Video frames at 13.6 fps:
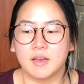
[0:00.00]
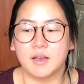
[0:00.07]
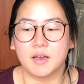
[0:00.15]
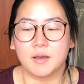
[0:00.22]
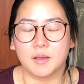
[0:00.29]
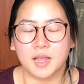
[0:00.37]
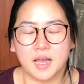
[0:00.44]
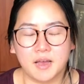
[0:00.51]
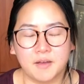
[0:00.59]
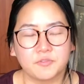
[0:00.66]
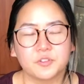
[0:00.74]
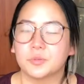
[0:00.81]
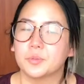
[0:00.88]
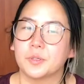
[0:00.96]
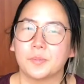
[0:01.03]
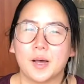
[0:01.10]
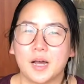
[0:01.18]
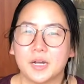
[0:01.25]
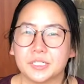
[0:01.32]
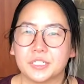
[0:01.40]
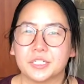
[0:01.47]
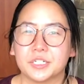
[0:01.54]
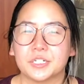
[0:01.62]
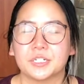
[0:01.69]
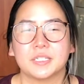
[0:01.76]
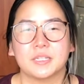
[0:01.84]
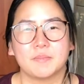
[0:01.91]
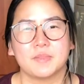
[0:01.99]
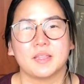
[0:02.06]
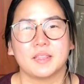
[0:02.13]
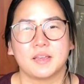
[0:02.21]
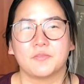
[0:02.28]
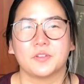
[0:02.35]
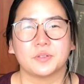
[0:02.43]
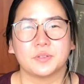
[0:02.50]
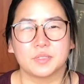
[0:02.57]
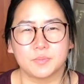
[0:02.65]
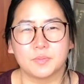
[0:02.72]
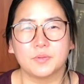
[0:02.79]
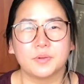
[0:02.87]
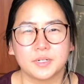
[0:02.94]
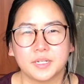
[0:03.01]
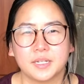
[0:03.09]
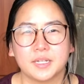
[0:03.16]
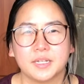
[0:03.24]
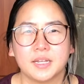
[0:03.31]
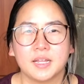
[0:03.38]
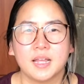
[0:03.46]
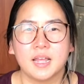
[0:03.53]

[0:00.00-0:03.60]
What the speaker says: a comfortable posture, something that feels supported,